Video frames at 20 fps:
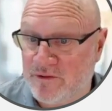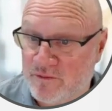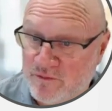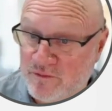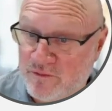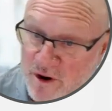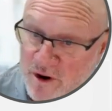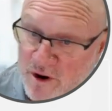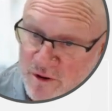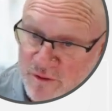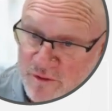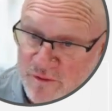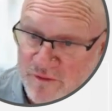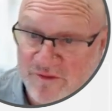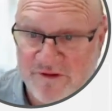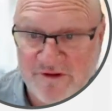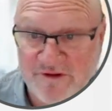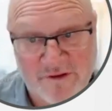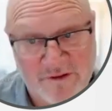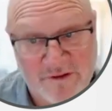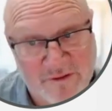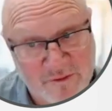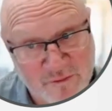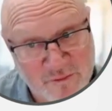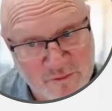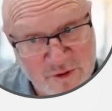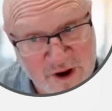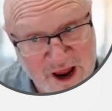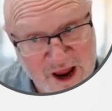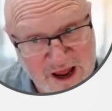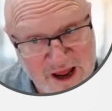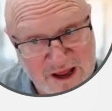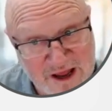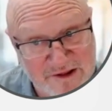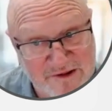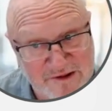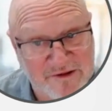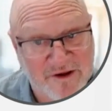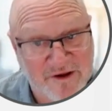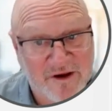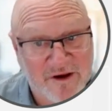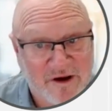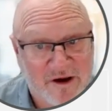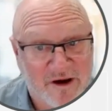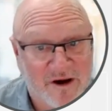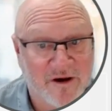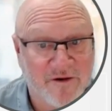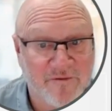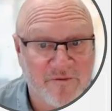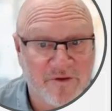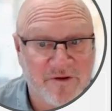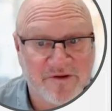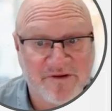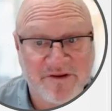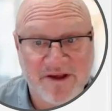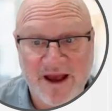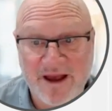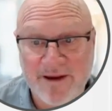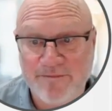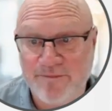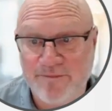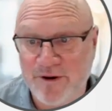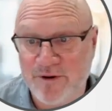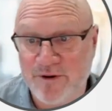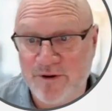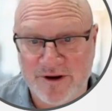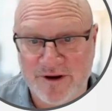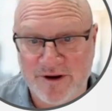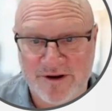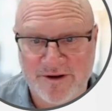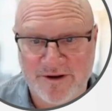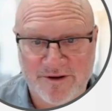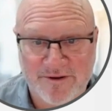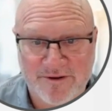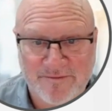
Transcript: raised over the same period,